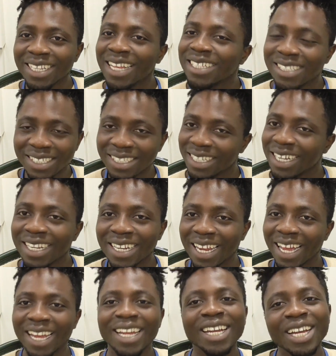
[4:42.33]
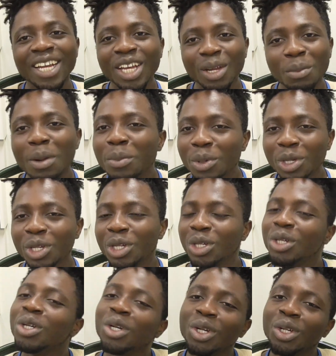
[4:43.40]
That's it. Like
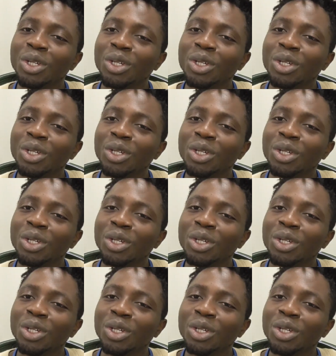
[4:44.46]
maybe